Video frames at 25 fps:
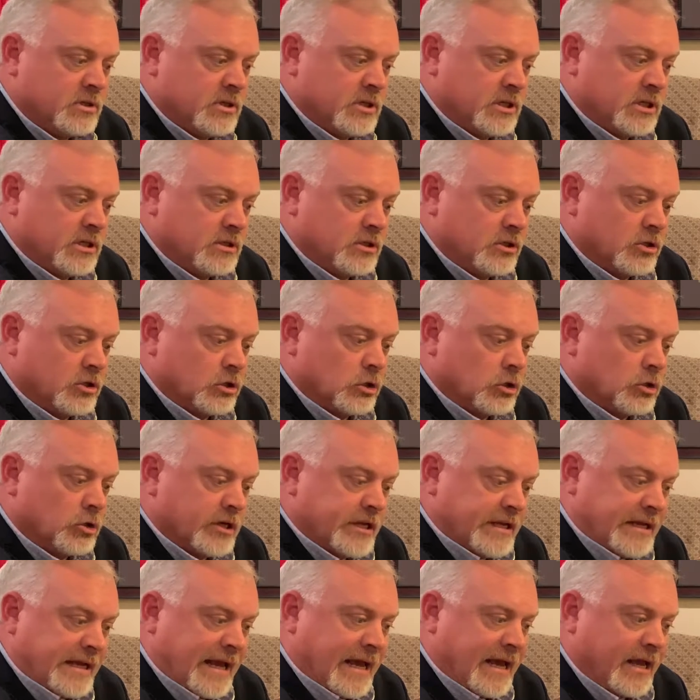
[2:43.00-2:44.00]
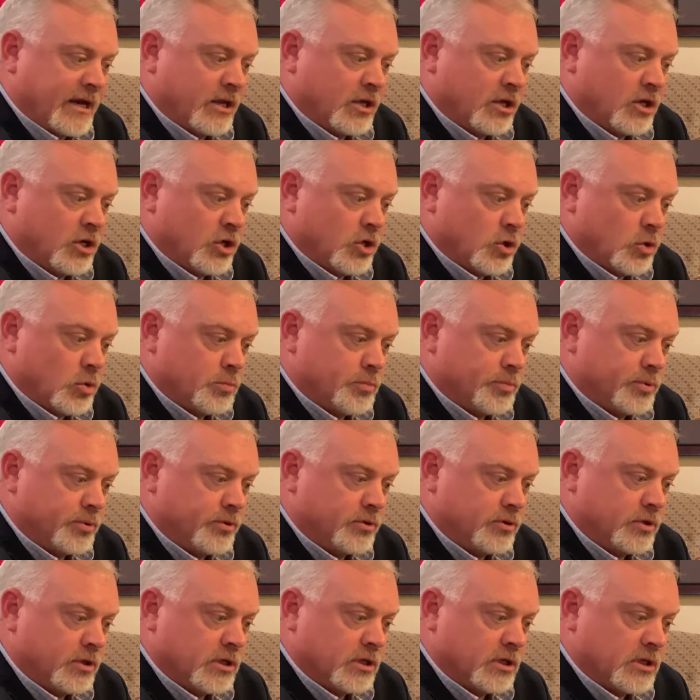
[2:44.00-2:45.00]
and they're learning how to cope
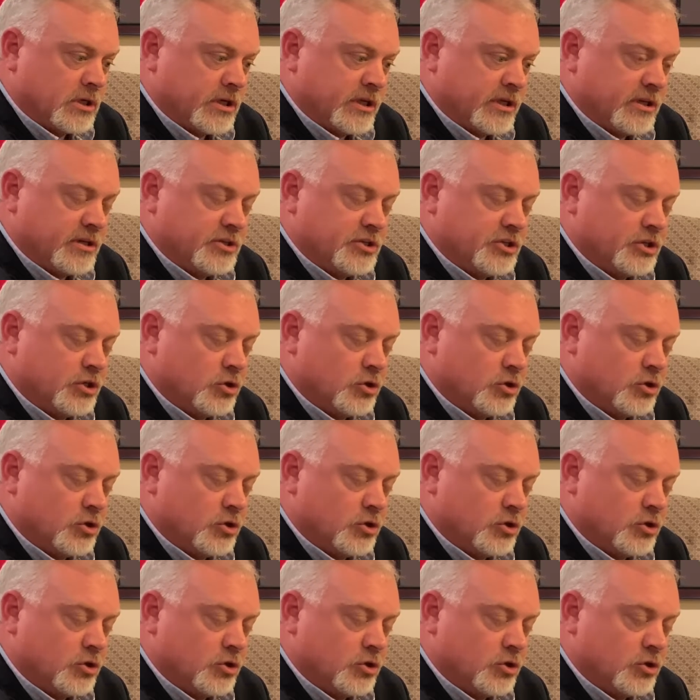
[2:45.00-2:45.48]
and